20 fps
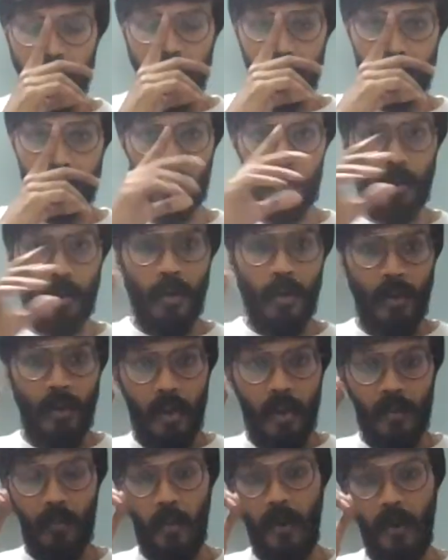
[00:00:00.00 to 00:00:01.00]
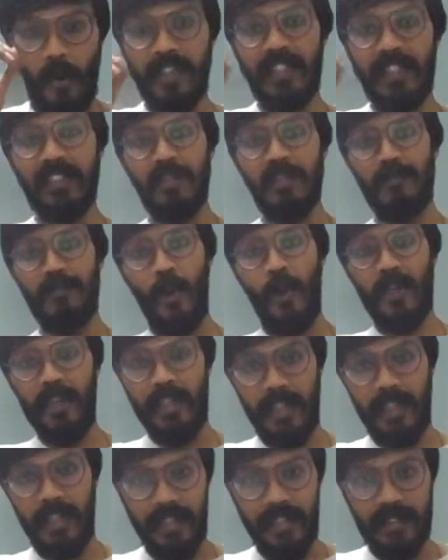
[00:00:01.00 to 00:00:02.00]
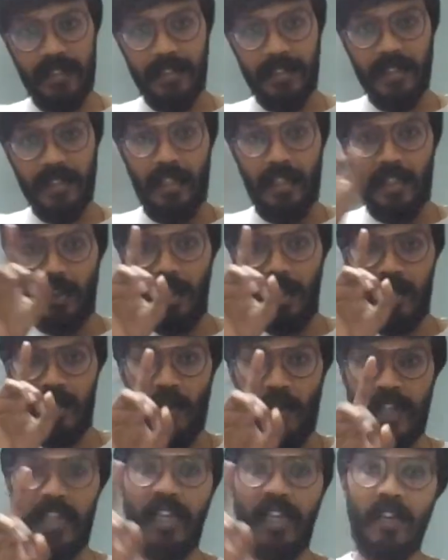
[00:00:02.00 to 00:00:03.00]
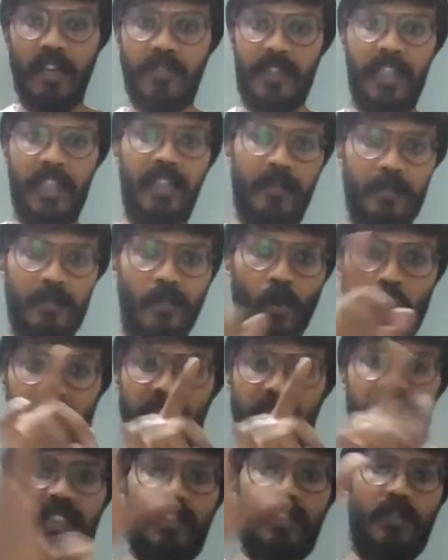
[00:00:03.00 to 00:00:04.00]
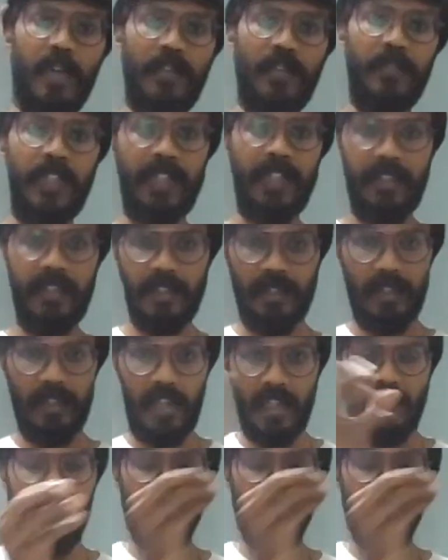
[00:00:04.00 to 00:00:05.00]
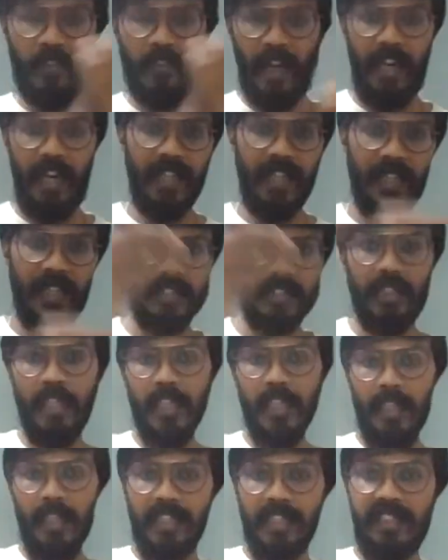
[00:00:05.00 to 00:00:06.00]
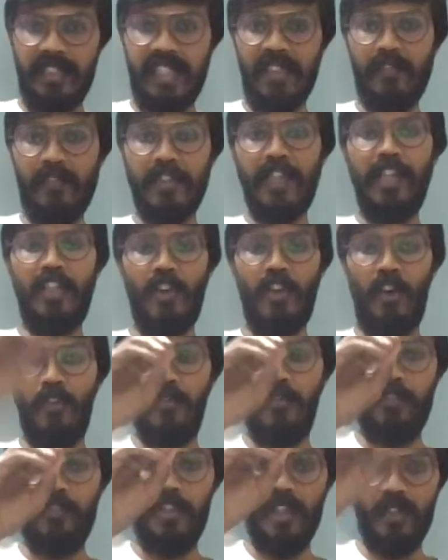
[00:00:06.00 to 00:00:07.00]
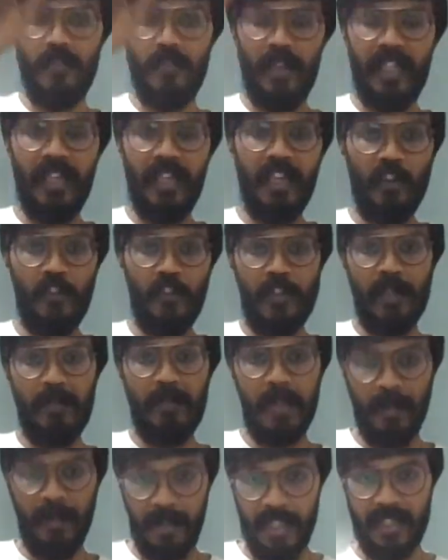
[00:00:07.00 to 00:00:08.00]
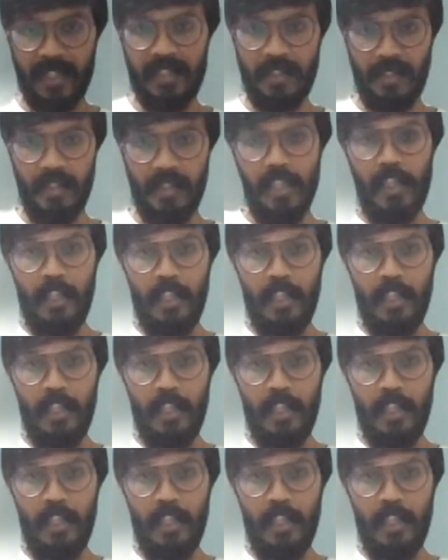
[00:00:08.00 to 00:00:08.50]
So what is important is your 1.5 day more than this 1 week or this 5 days is equivalent of your 1.5 day preparation.